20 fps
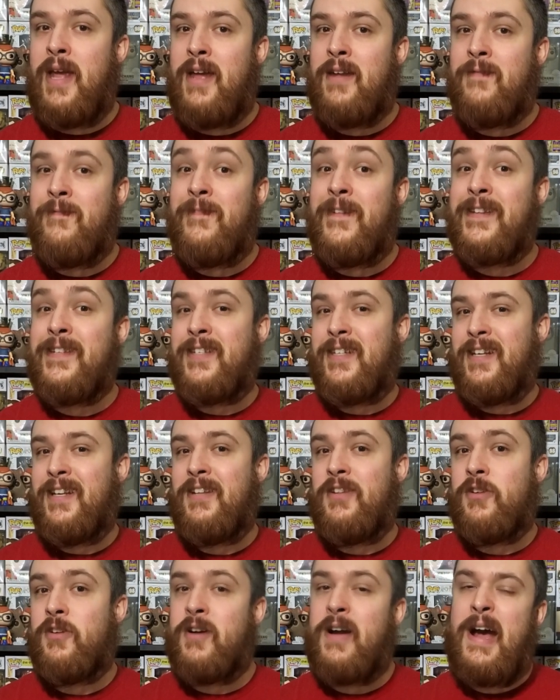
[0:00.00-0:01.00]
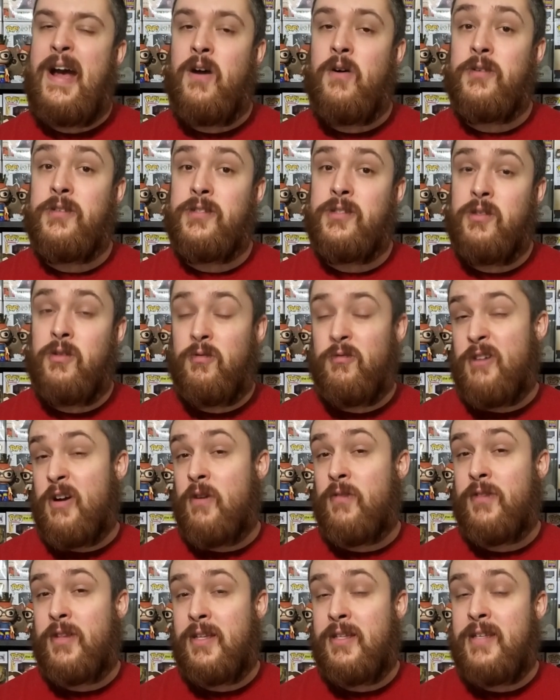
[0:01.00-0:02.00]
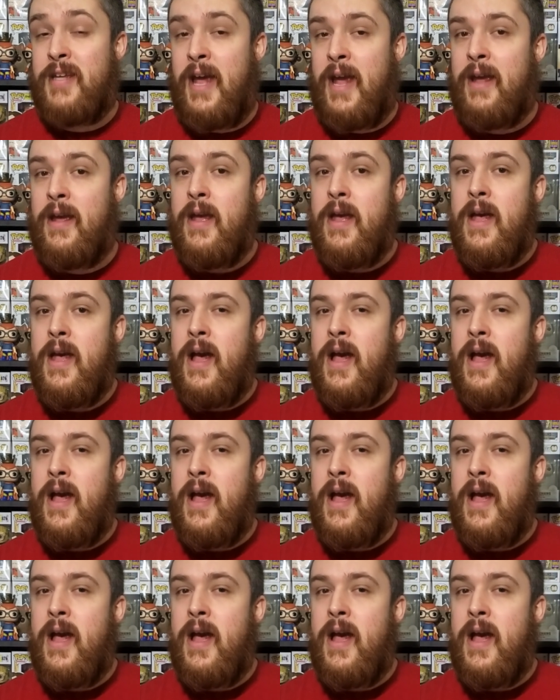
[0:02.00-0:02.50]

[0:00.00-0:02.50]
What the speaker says: and visiting their house throughout the day?